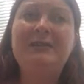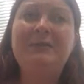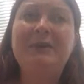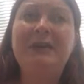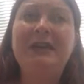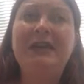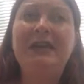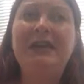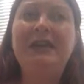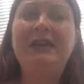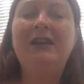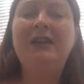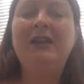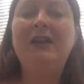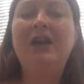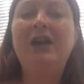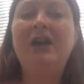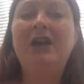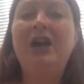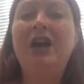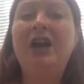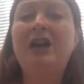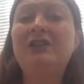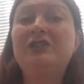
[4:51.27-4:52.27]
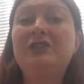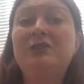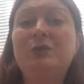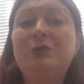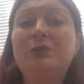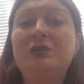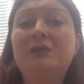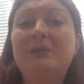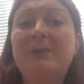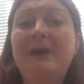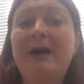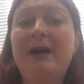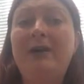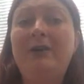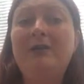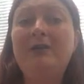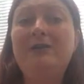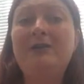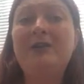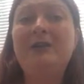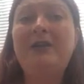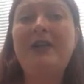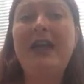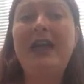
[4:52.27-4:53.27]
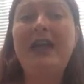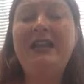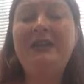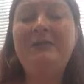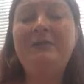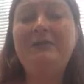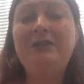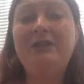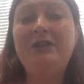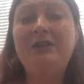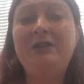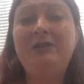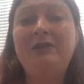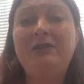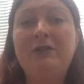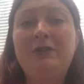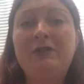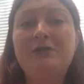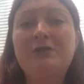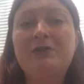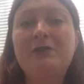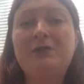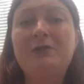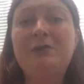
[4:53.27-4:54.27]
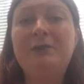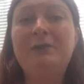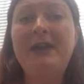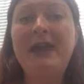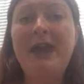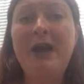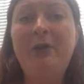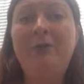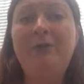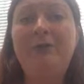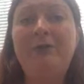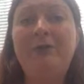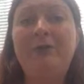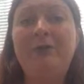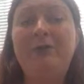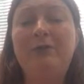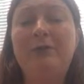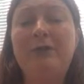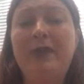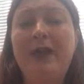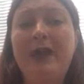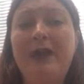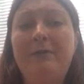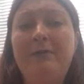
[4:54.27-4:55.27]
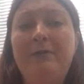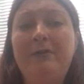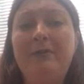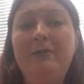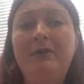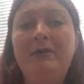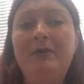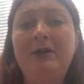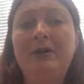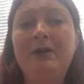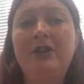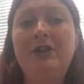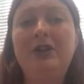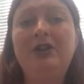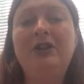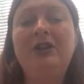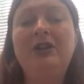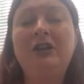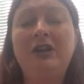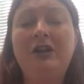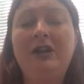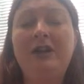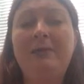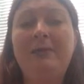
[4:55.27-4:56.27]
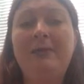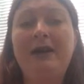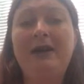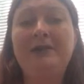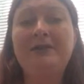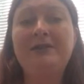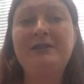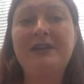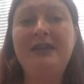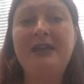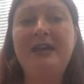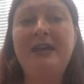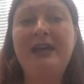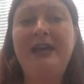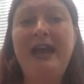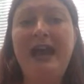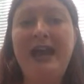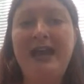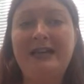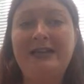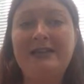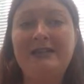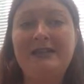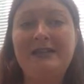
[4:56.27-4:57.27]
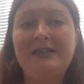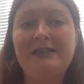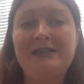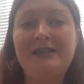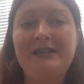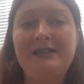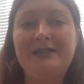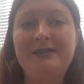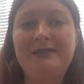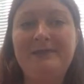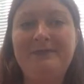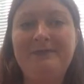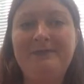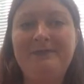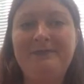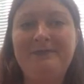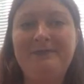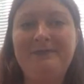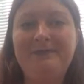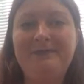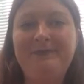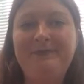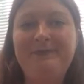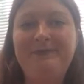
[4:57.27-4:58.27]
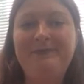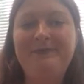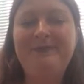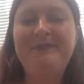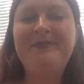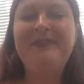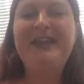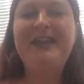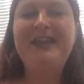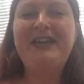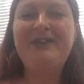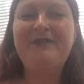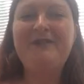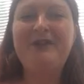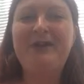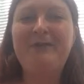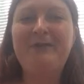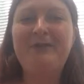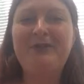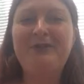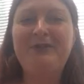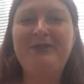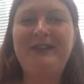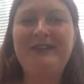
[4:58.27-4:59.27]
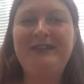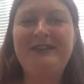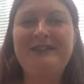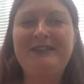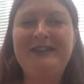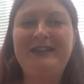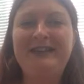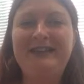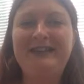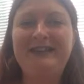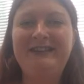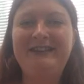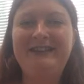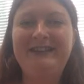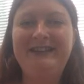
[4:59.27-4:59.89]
to be talked about so that anybody who feels this would be helpful for them can learn about it and access it. Thank you very much for listening.